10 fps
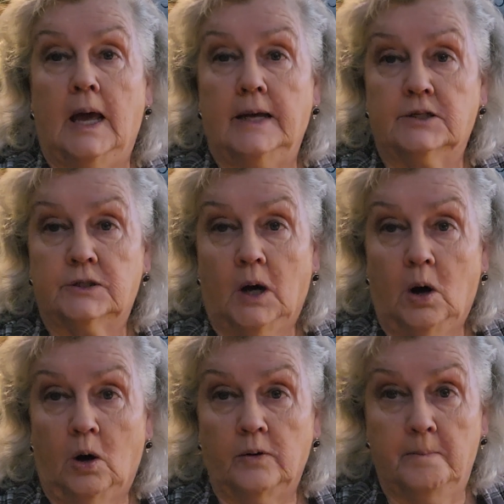has
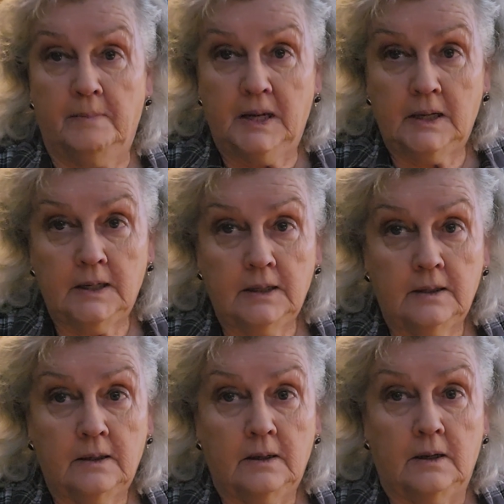taught me
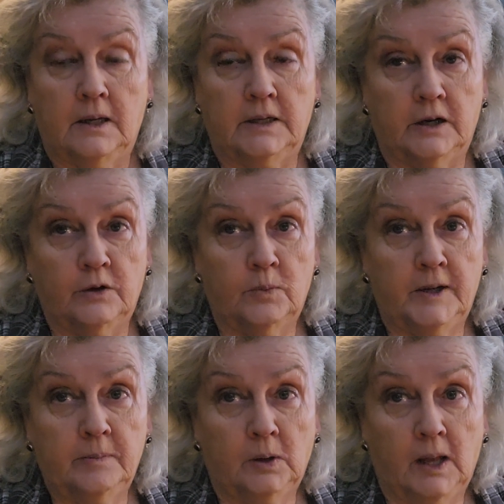and other
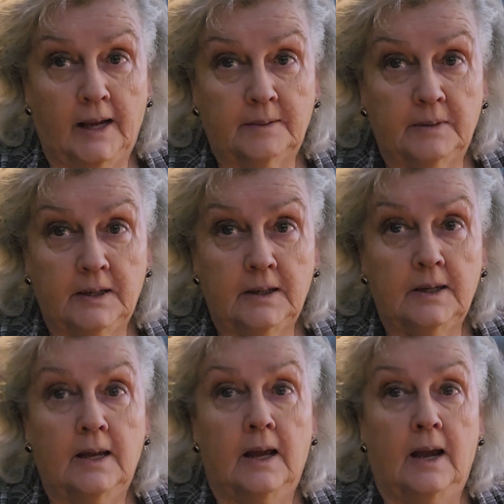people like
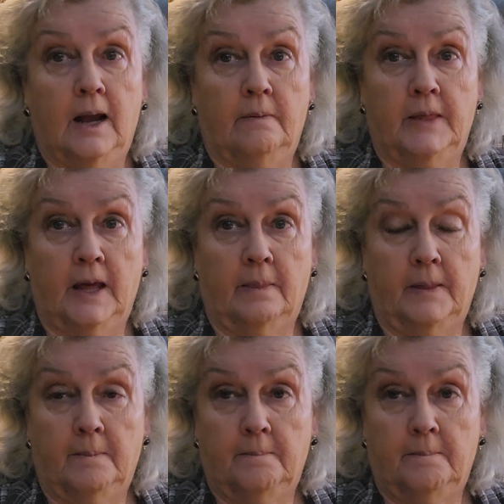me that